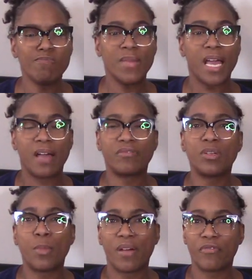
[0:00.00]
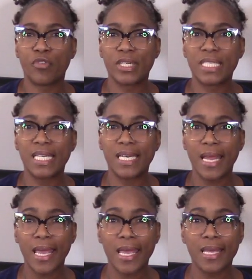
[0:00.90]
after my 14
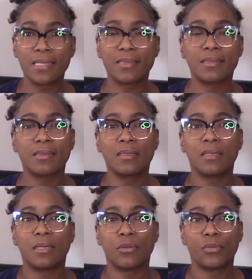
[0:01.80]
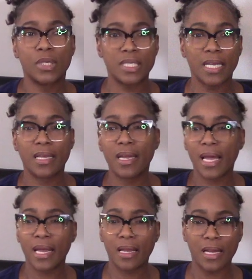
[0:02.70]
days, once I get
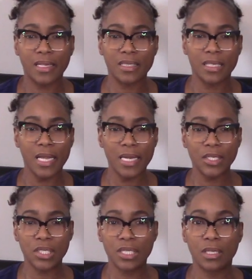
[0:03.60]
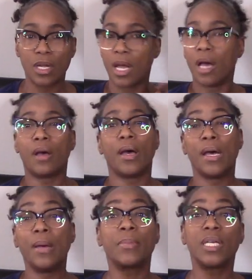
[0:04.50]
out of isolation,
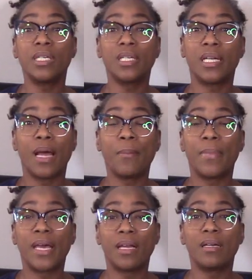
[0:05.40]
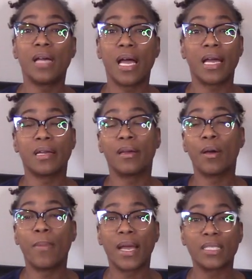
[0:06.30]
I'm good, I'm better. I can go
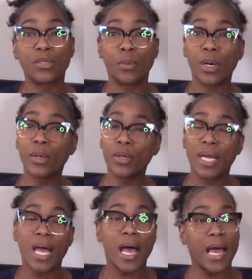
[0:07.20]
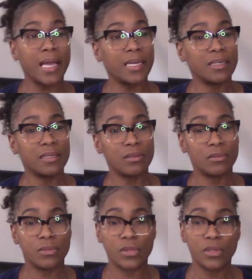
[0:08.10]
back to work. I can,
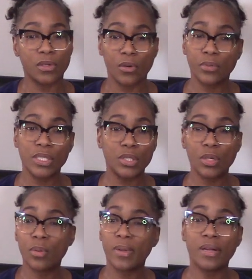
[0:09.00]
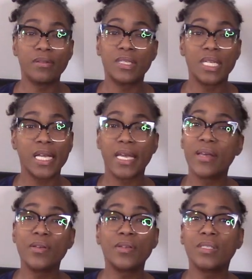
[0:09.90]
you know, resume everything
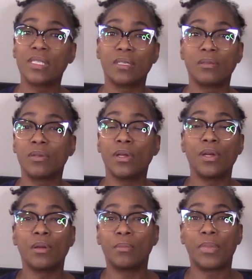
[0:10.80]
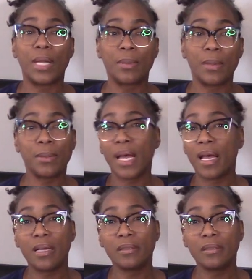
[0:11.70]
else and blah, blah, blah.